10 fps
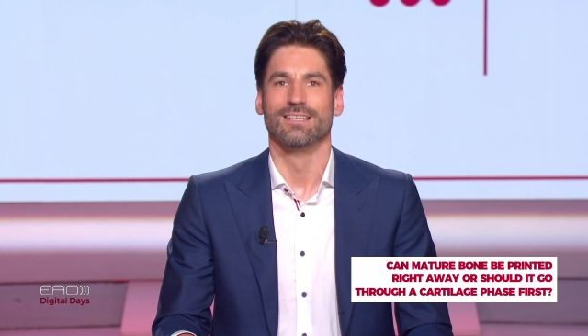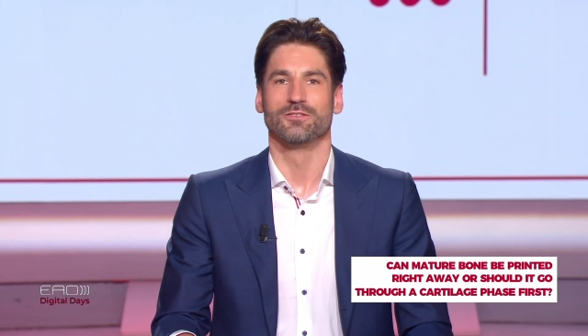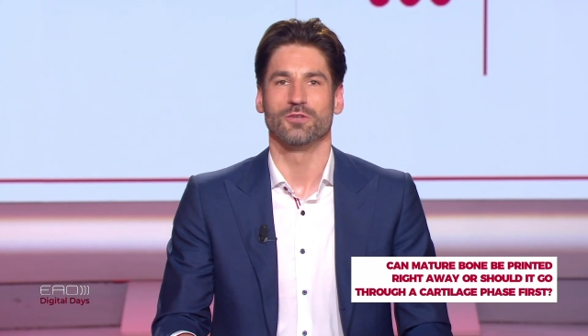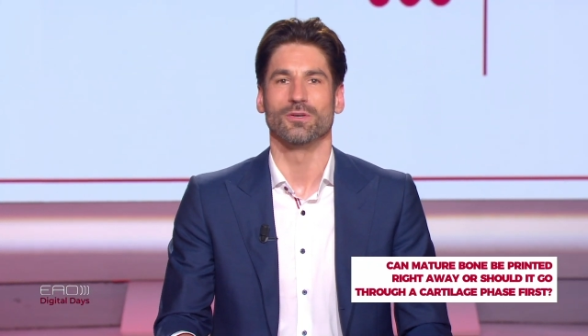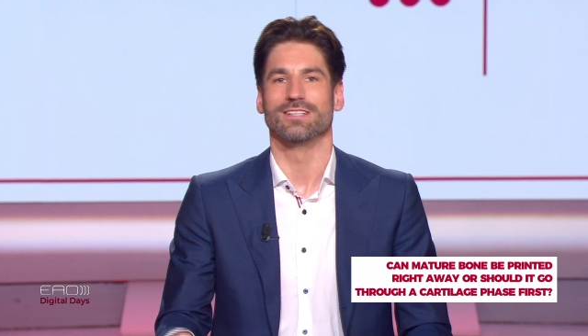
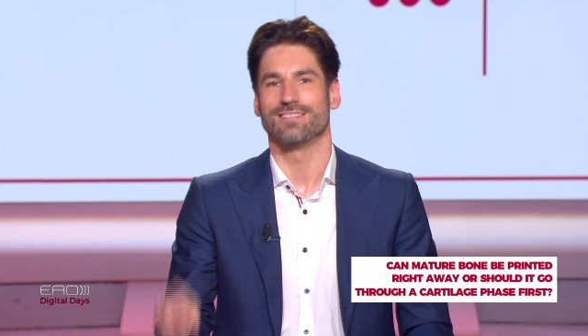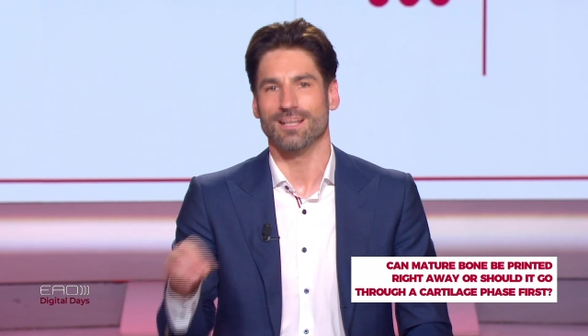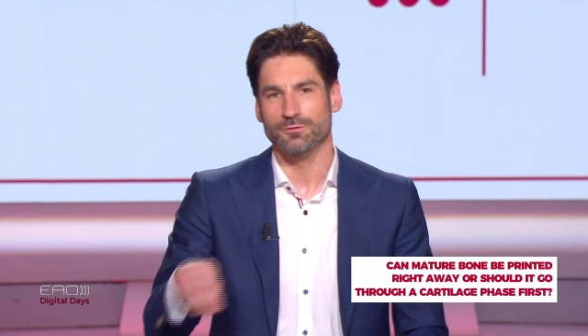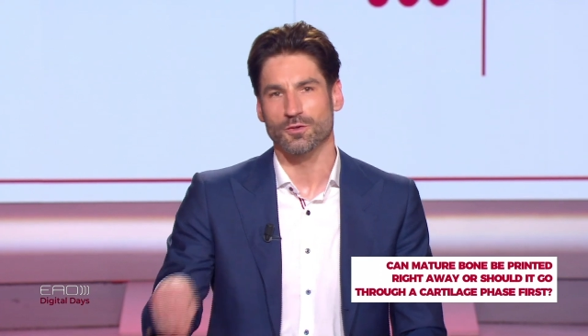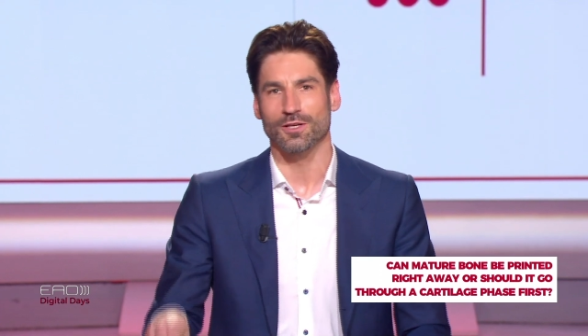So instead
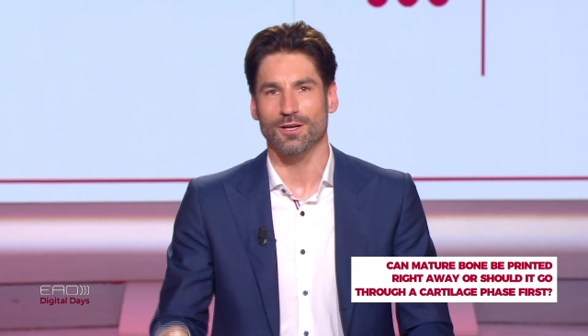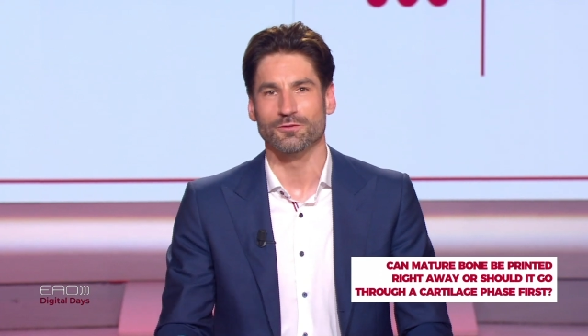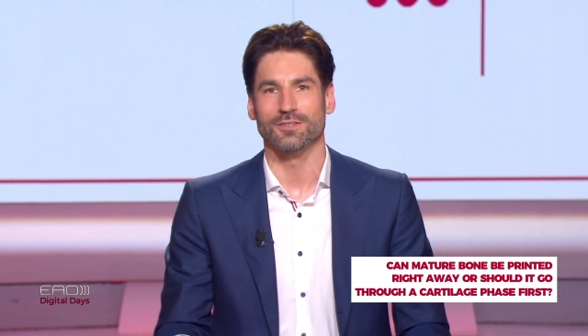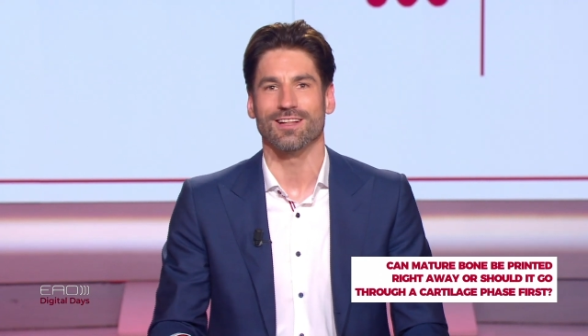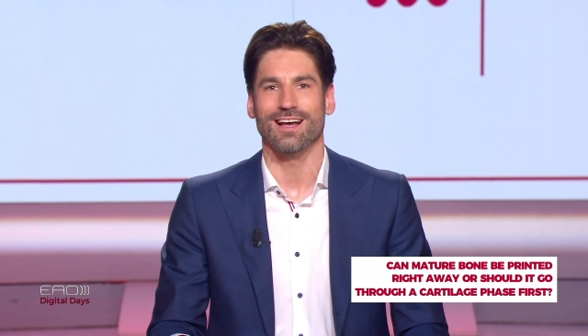of turning off
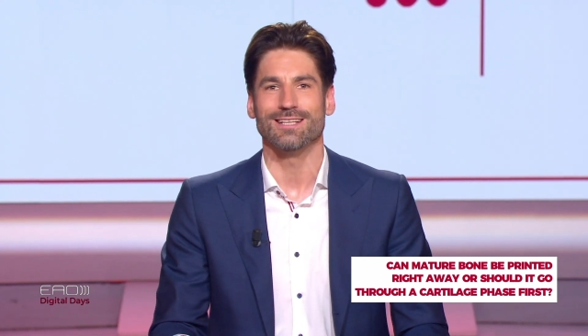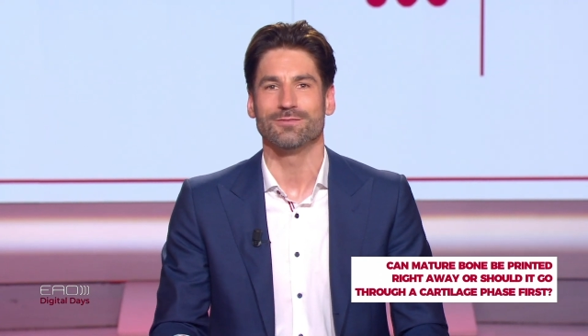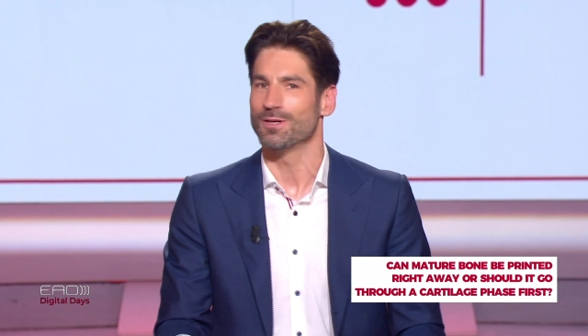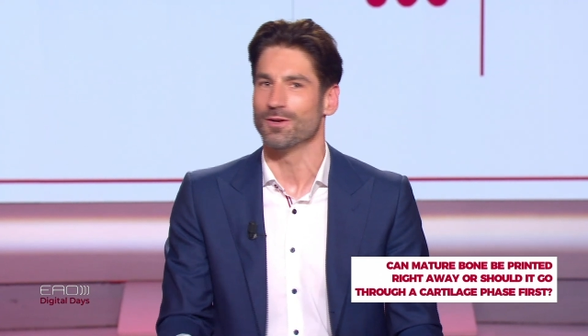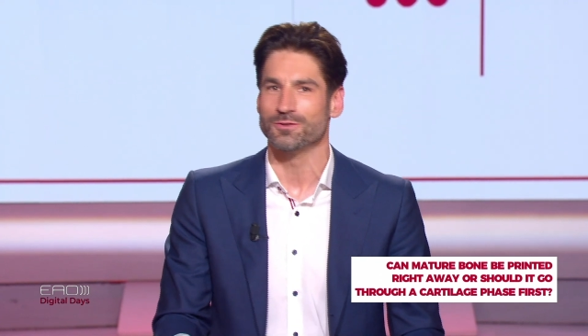the slides,
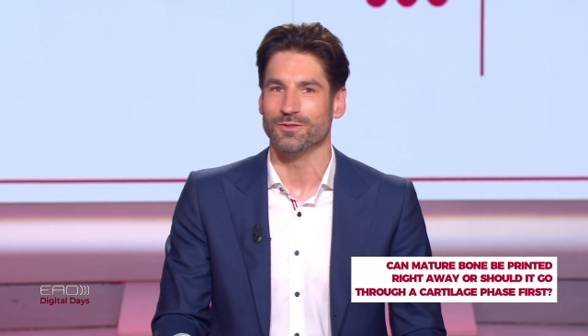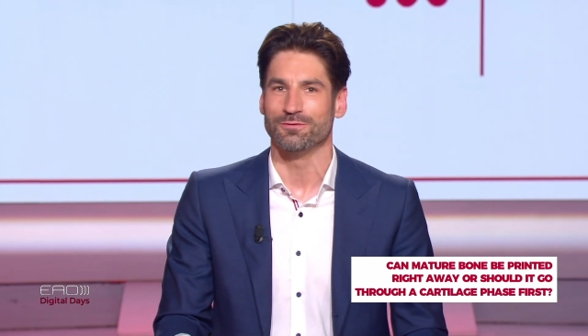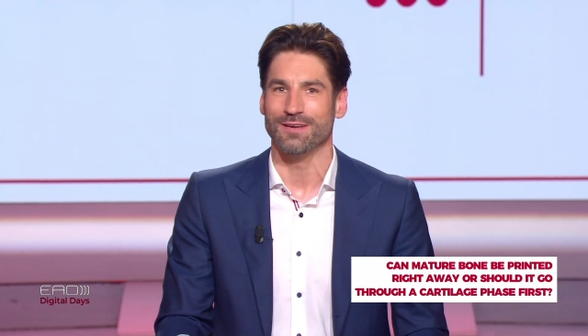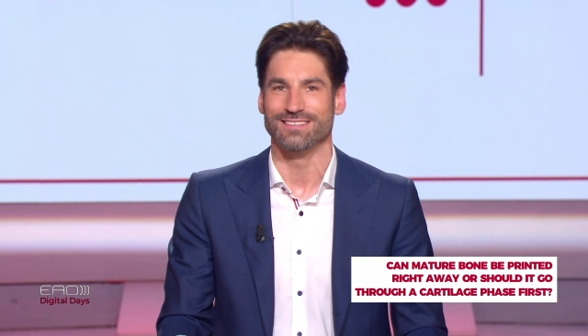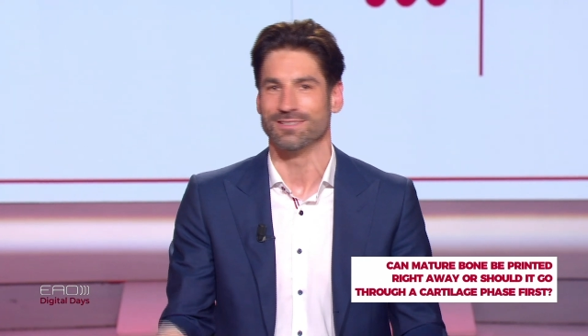we lost your
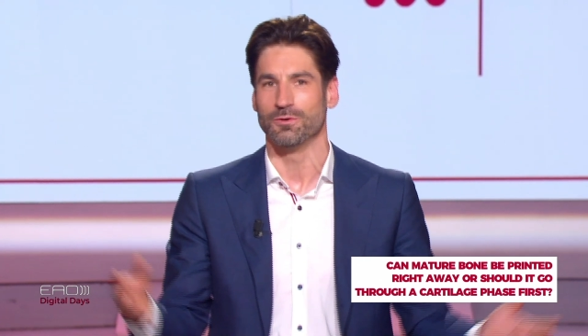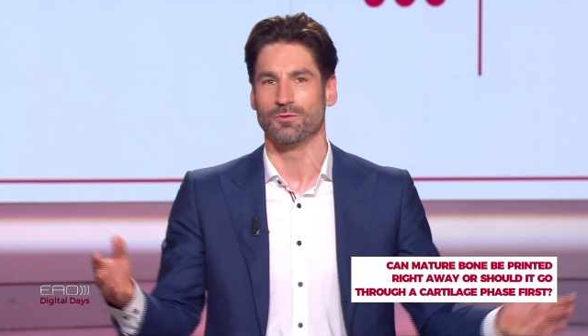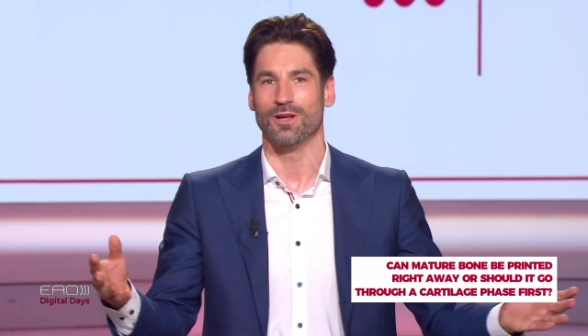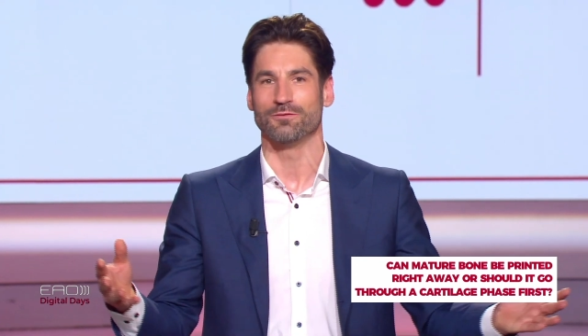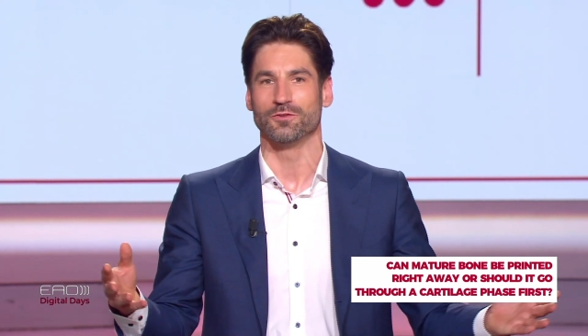face, and we
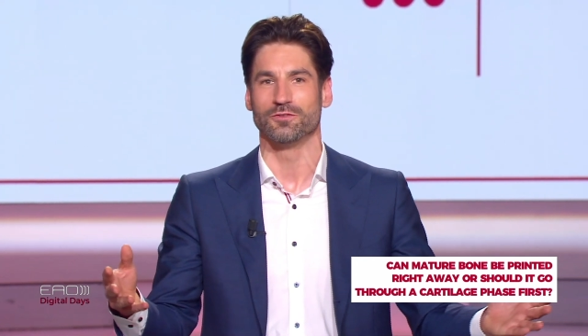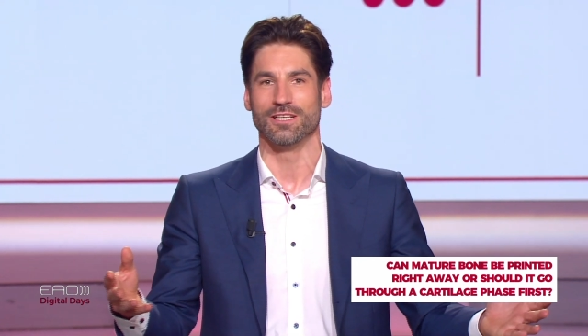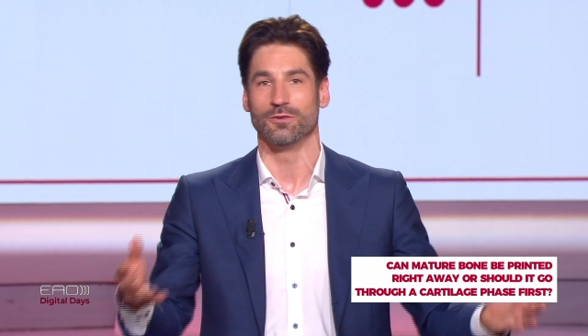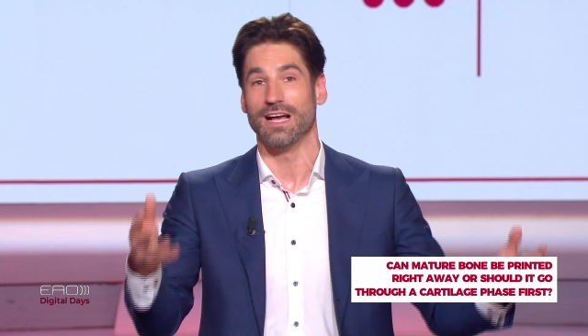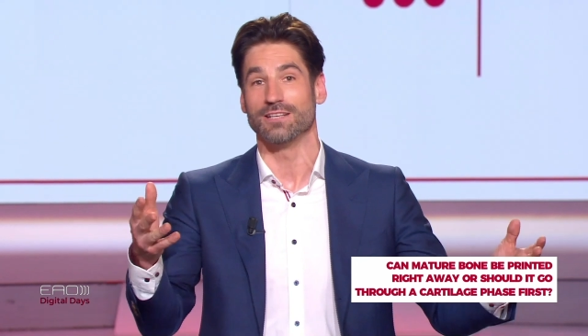would love to see
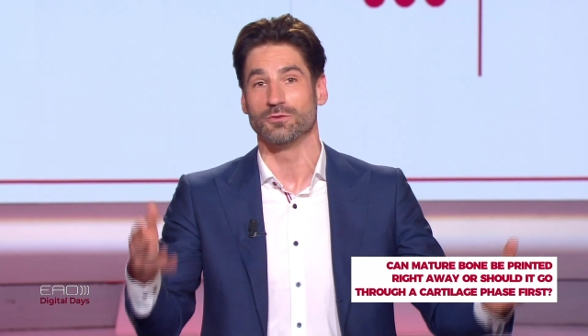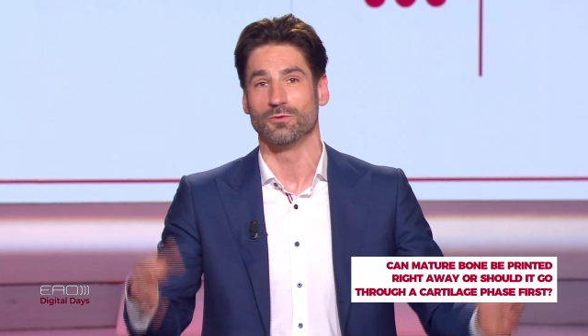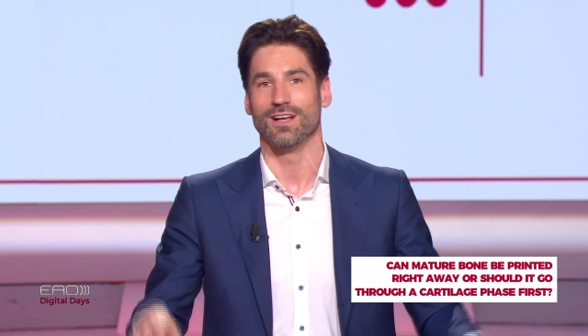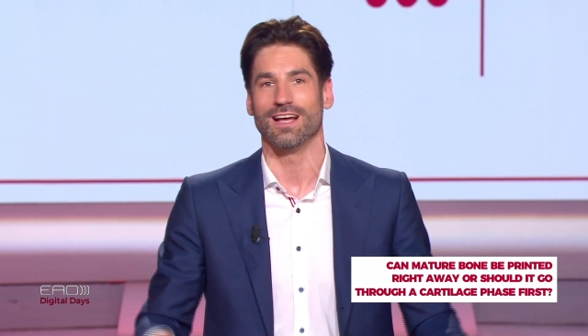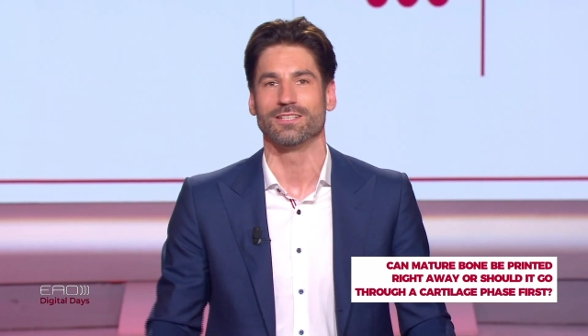you as you
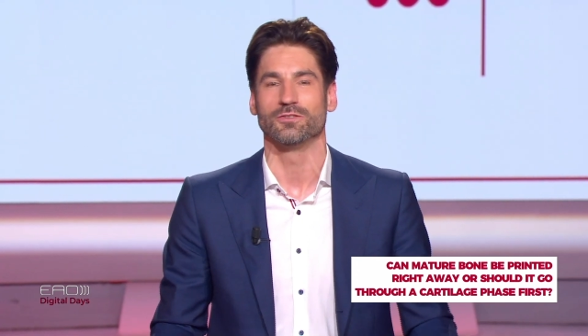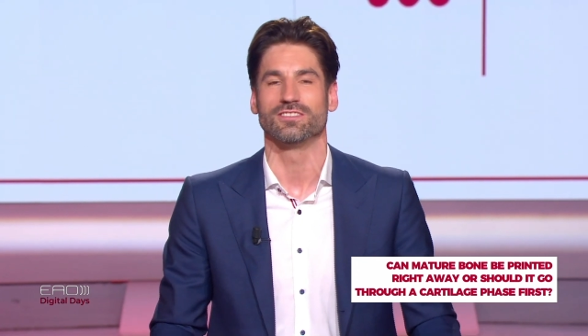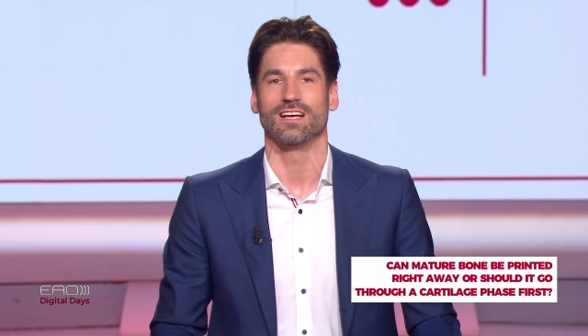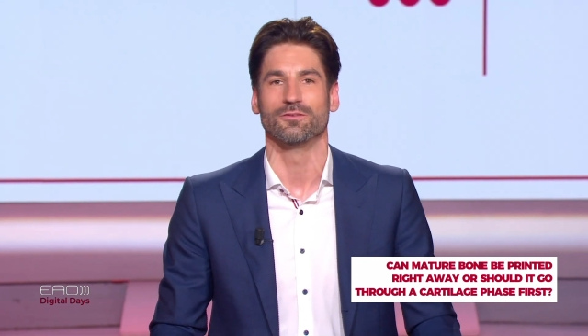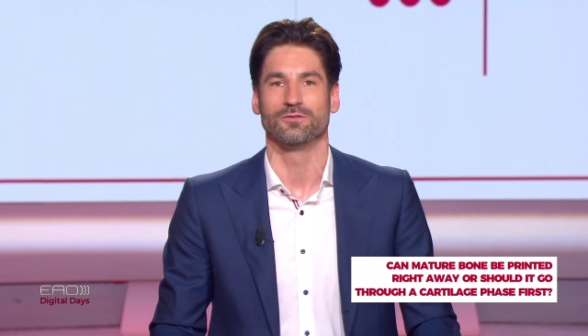would like yourself.